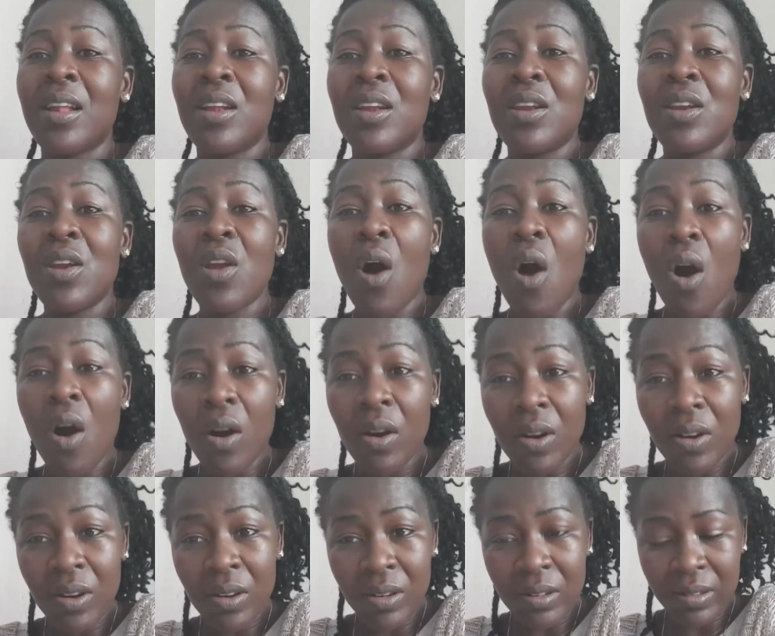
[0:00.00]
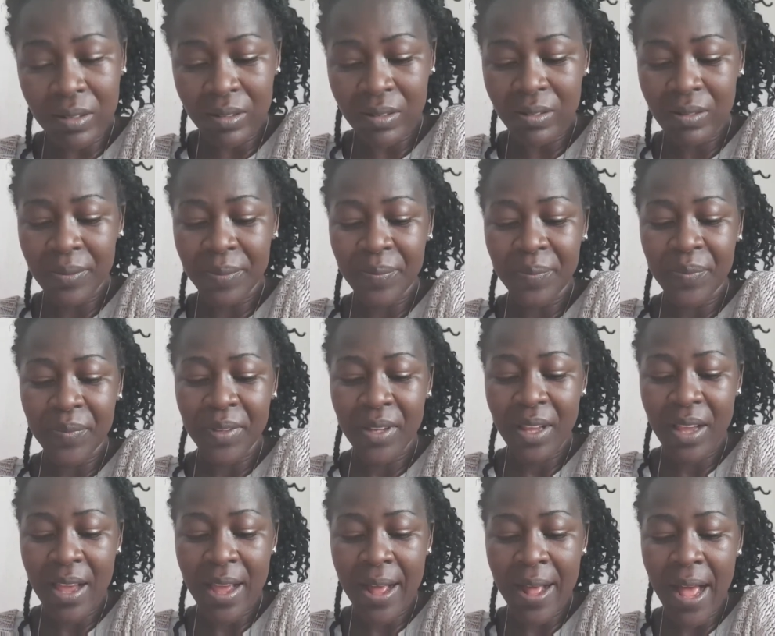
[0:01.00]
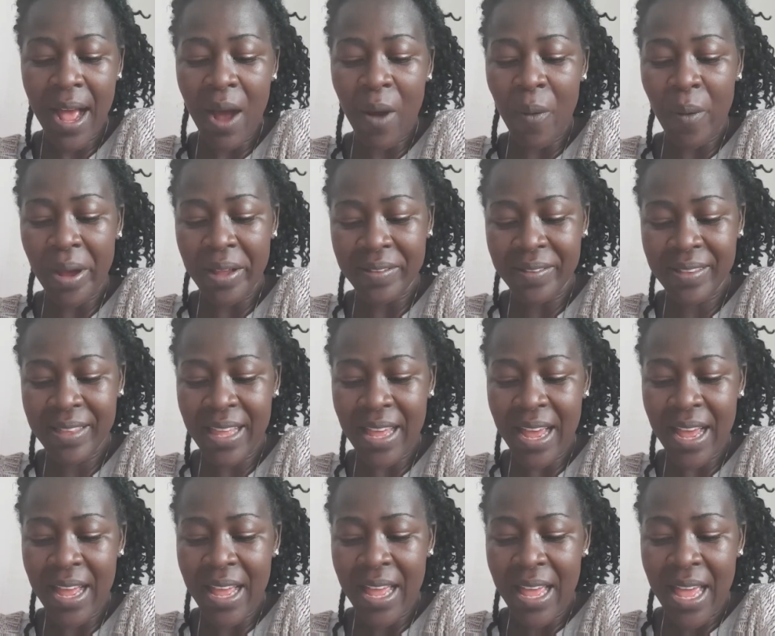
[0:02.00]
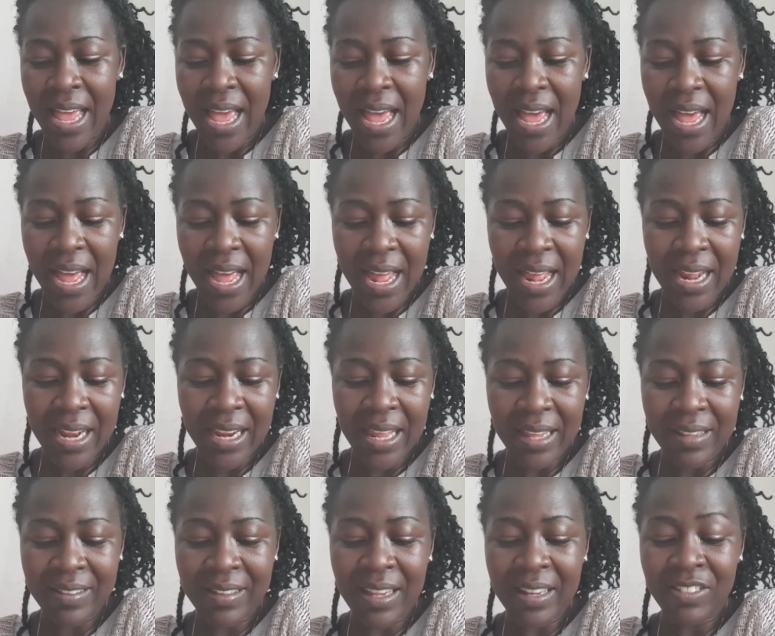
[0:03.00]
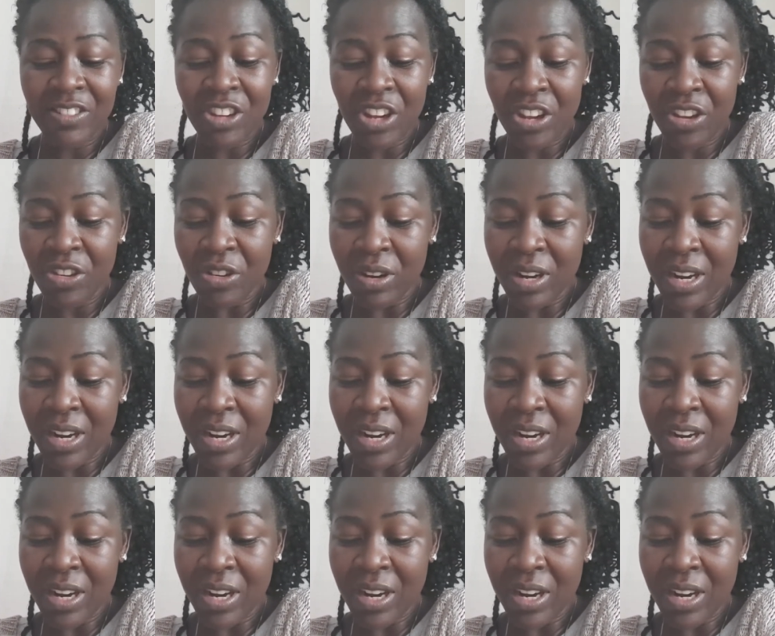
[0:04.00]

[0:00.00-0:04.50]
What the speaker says: long hours there. And I said, check your